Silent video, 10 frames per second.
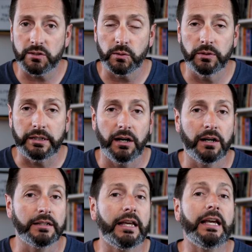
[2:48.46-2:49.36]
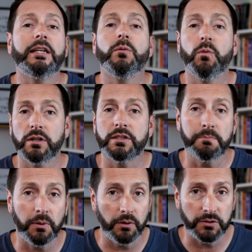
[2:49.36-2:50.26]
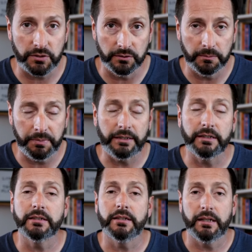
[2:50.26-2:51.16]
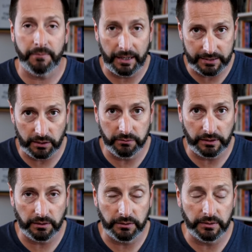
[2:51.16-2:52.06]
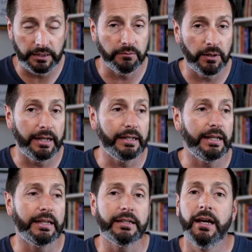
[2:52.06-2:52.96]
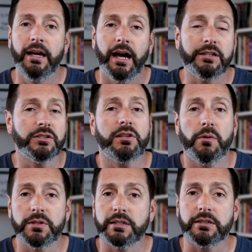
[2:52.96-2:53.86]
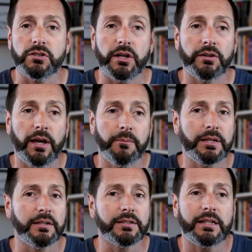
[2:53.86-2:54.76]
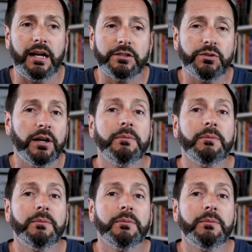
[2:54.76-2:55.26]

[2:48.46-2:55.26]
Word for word: solely on anyone's personal opinion myself included, right? And I just always like to share that because like I try